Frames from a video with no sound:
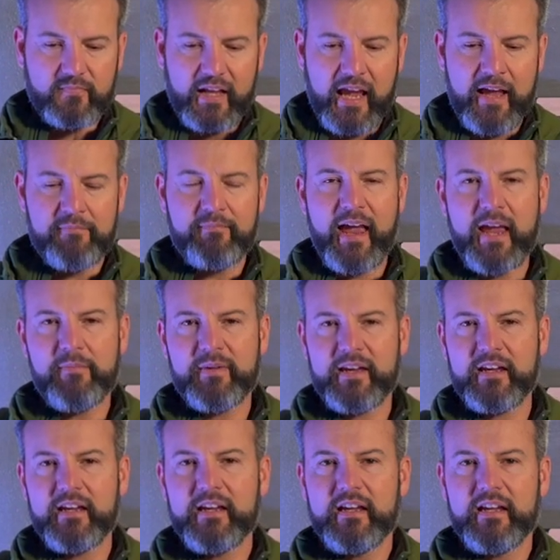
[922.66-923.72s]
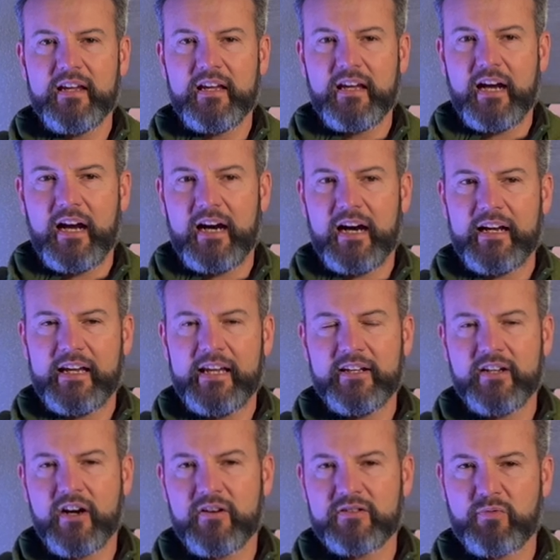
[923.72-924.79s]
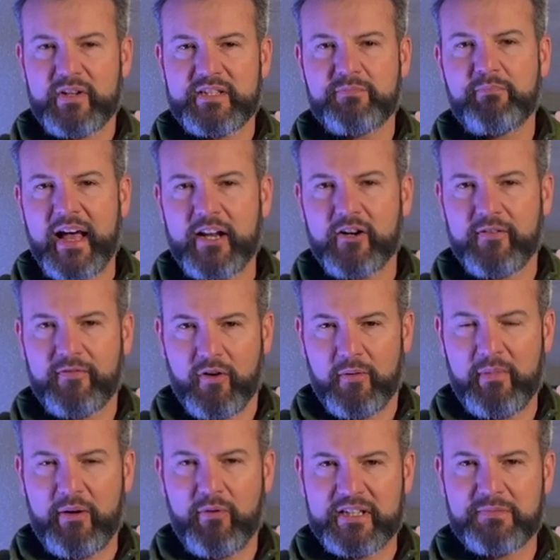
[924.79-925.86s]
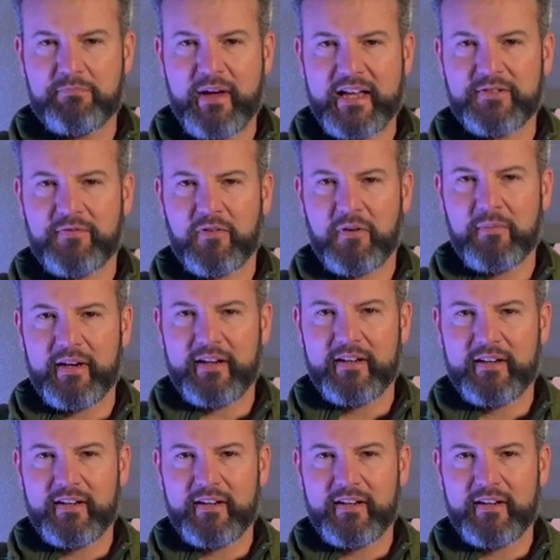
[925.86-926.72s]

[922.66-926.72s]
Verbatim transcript: And maybe uh, he knows what's better for me, what's best for me.